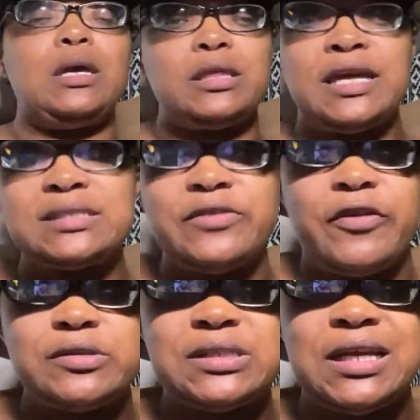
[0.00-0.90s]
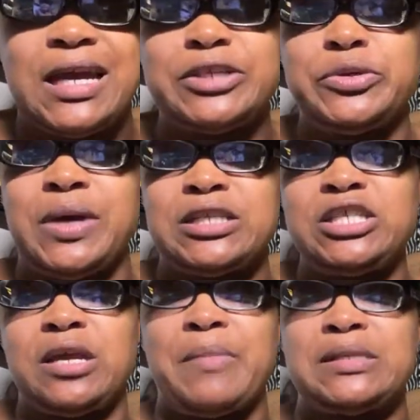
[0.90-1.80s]
that's the first thing I do. I
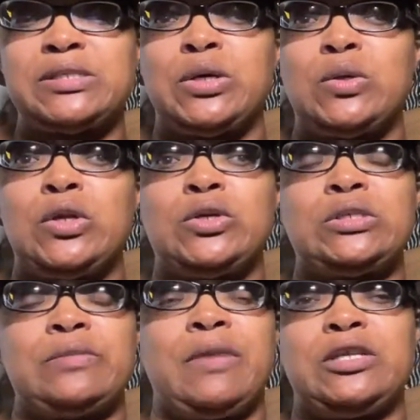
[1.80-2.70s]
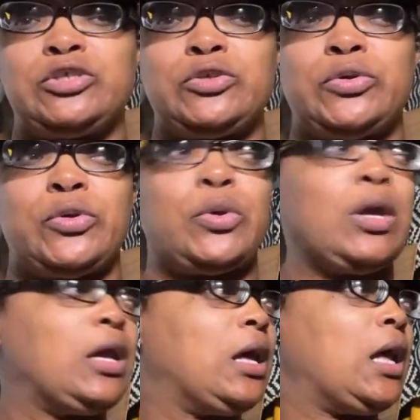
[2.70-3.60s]
check my solar to make sure
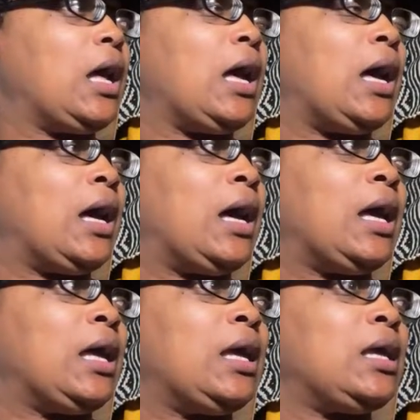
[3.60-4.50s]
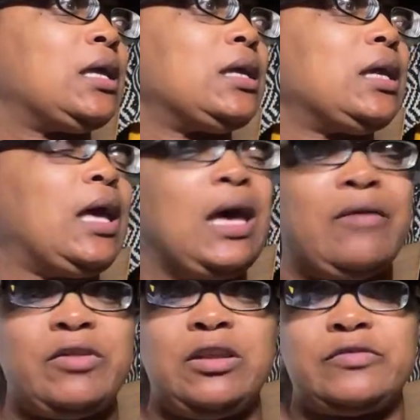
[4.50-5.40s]
I
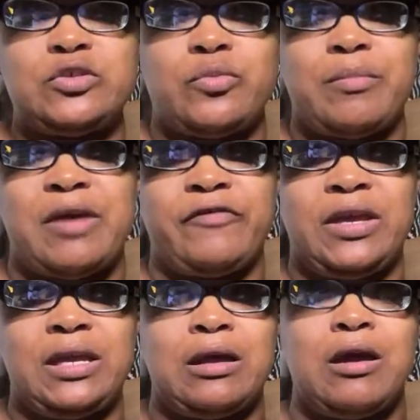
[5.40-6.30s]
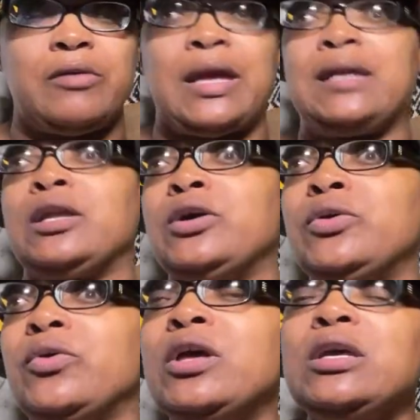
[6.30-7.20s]
have enough to run my fan all night long.